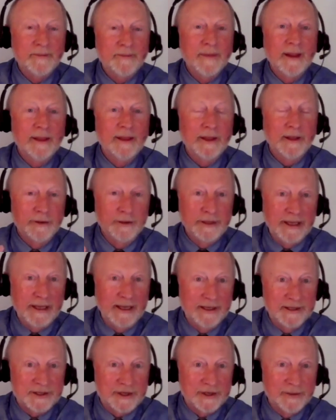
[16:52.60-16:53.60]
The only
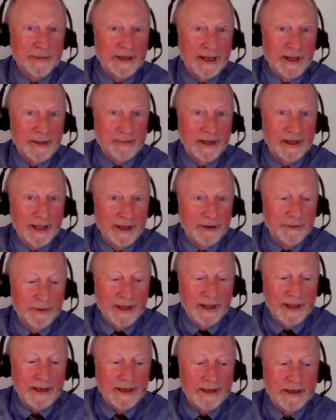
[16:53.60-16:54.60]
instrument I play
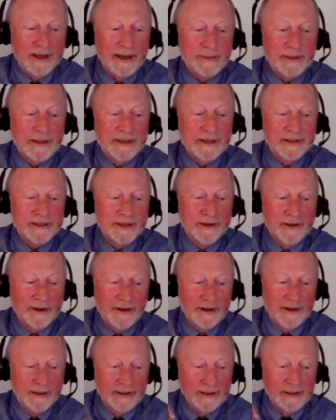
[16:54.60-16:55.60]
with any competence at
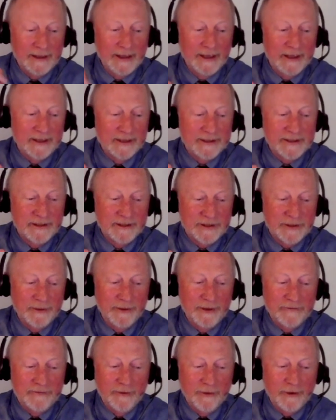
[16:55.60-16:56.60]
all is the
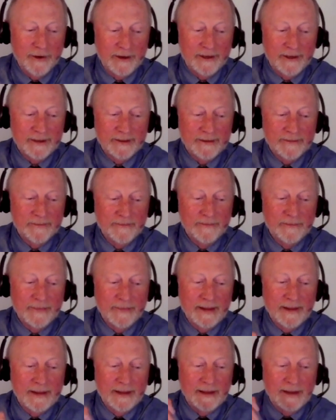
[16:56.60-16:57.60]
tuning fork.
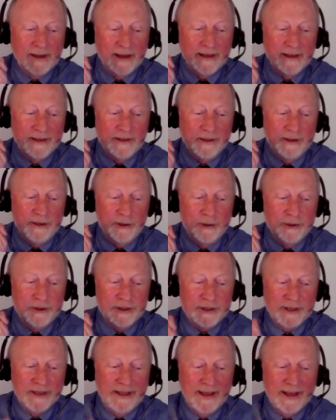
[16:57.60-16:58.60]
I can
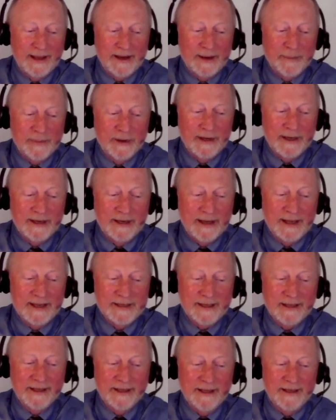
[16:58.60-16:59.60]
usually get a pretty
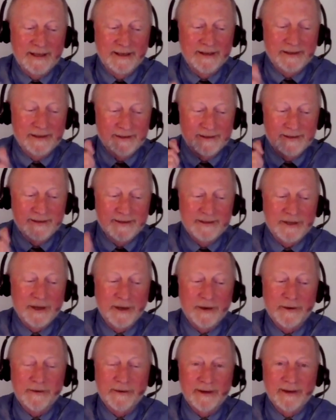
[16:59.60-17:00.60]
nice clean
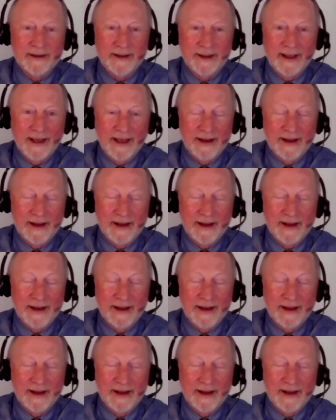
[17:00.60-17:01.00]
tone out of